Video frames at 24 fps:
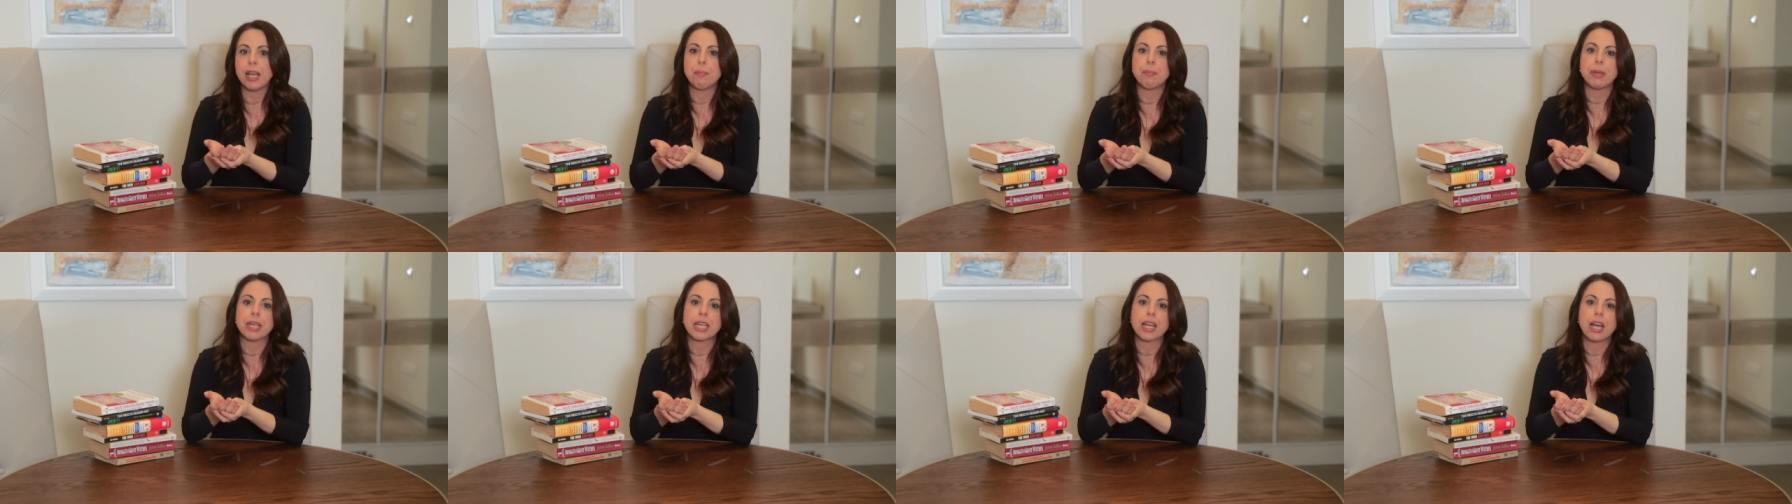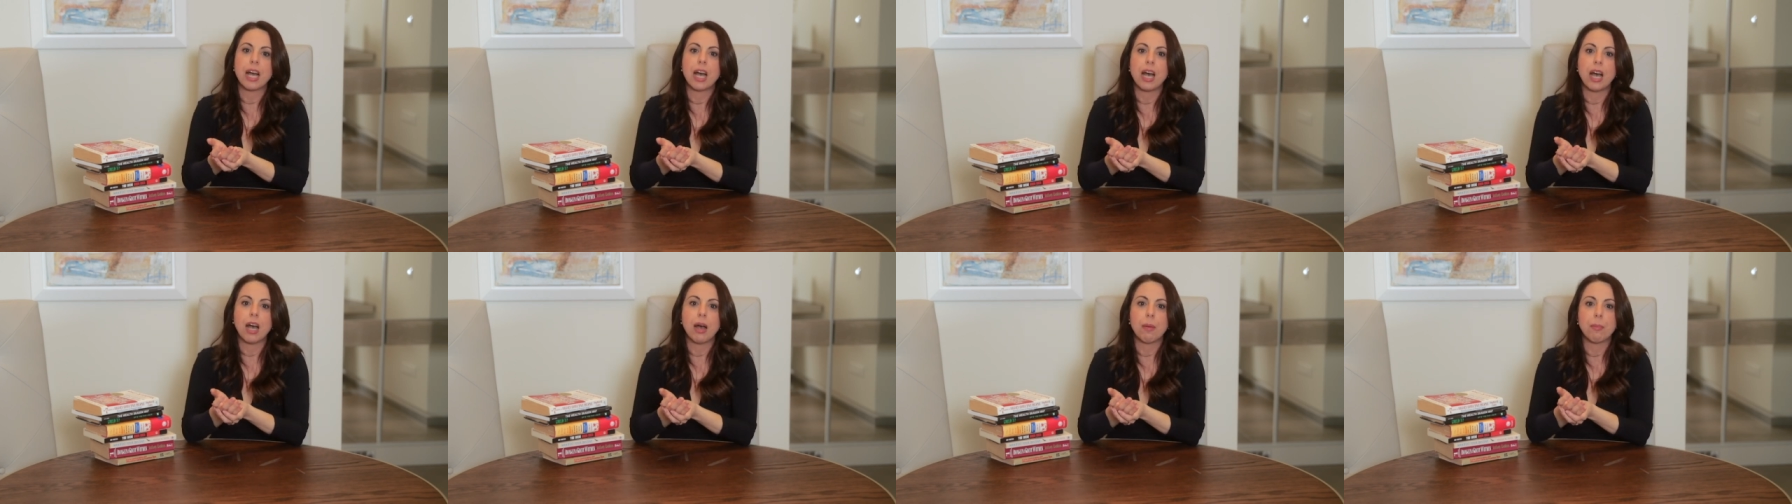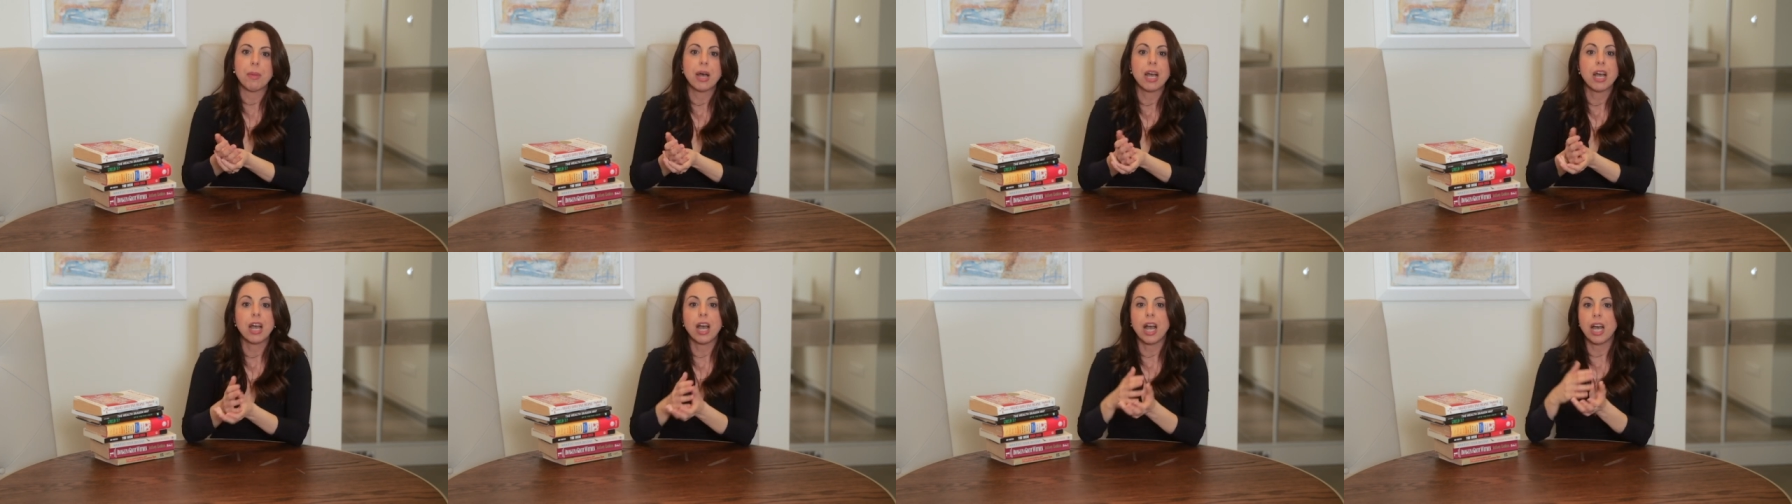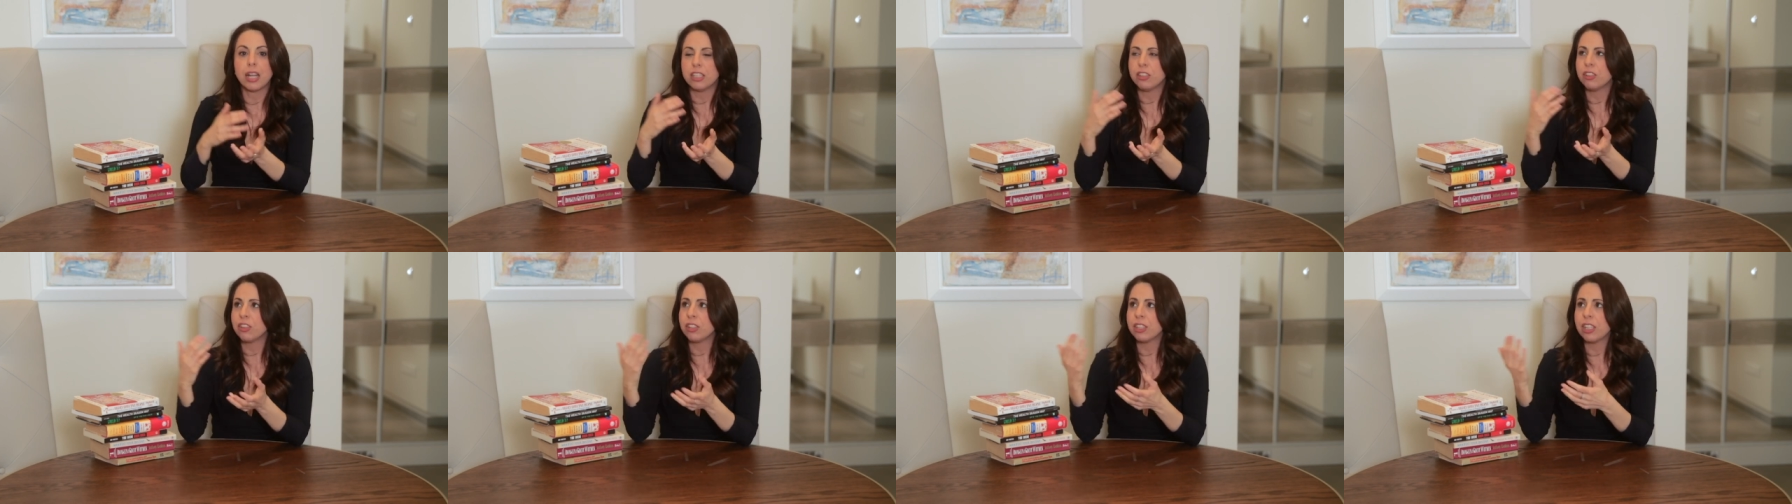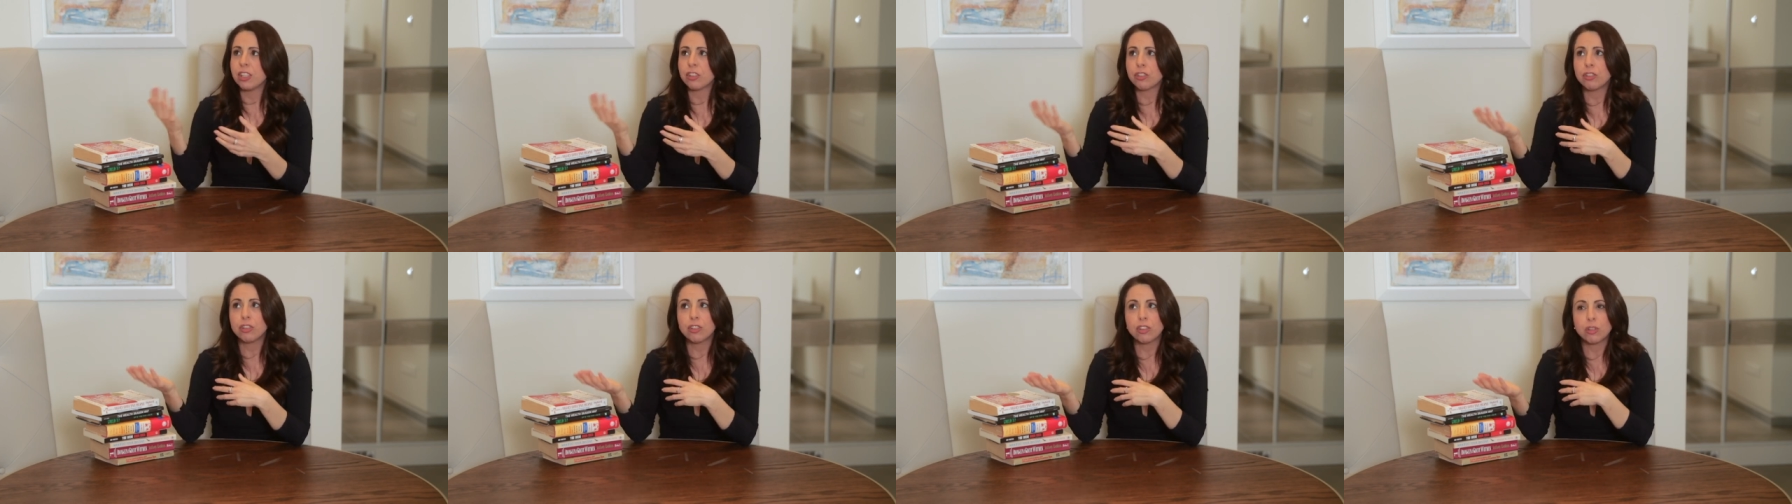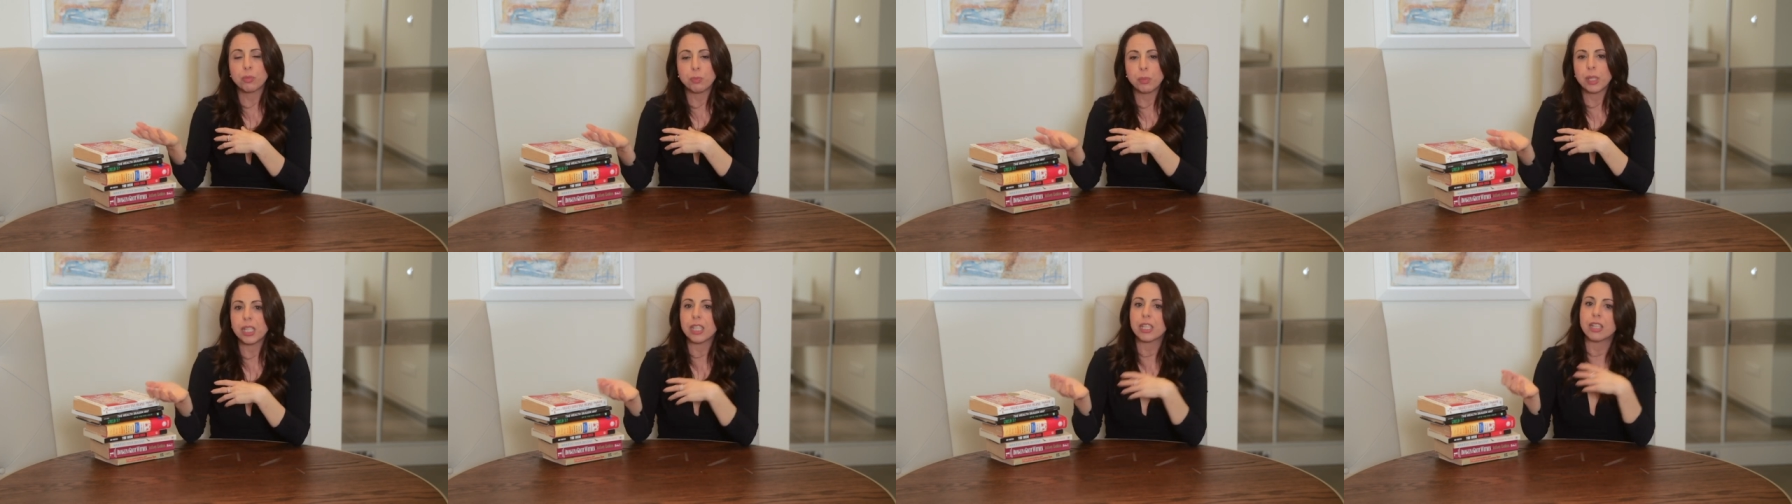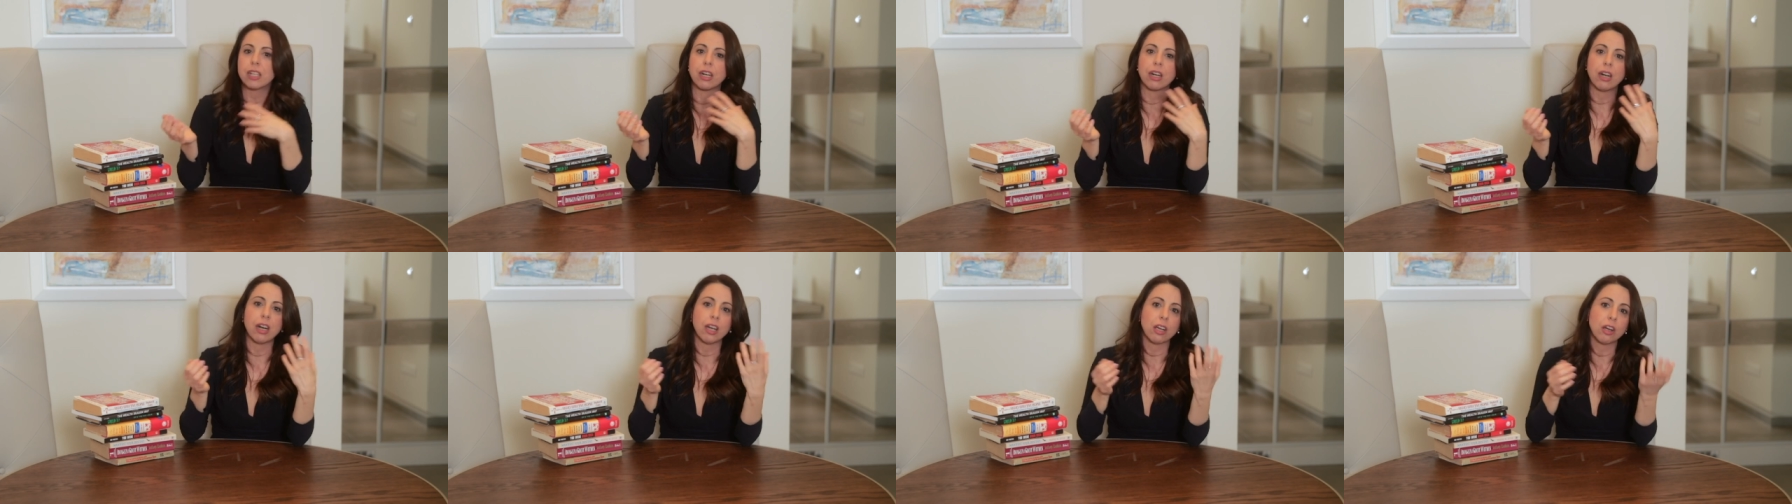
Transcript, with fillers: and become an international speaker,